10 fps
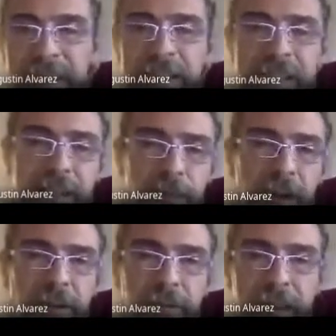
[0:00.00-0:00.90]
but this is
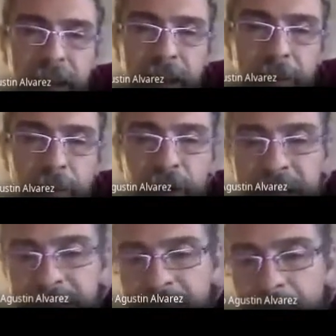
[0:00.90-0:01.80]
one of the more
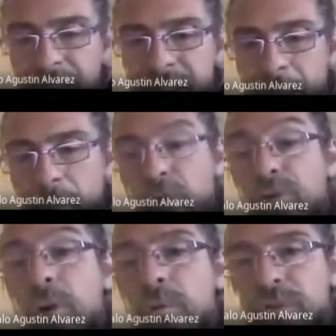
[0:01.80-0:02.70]
established and more
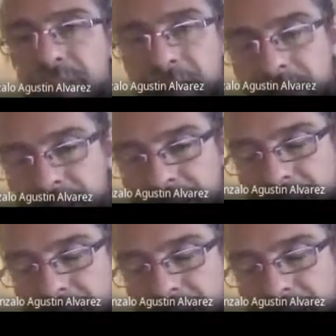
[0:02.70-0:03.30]
robust techniques,